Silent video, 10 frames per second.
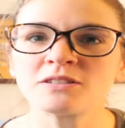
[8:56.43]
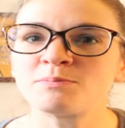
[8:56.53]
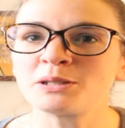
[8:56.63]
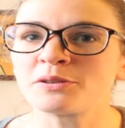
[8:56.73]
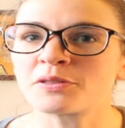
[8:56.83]

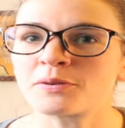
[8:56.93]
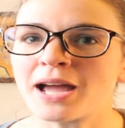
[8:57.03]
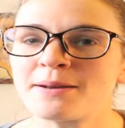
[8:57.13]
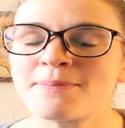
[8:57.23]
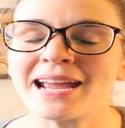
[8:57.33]
of Blue
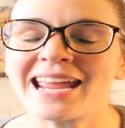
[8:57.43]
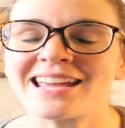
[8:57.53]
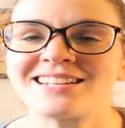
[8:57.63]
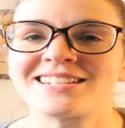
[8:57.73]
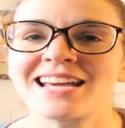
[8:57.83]
Thread by
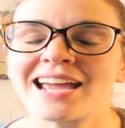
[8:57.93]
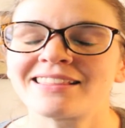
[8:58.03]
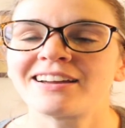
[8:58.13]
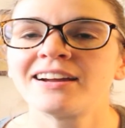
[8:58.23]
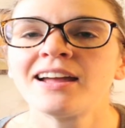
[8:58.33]
Anne
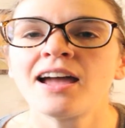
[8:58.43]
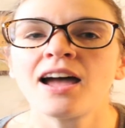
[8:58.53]
Tyler.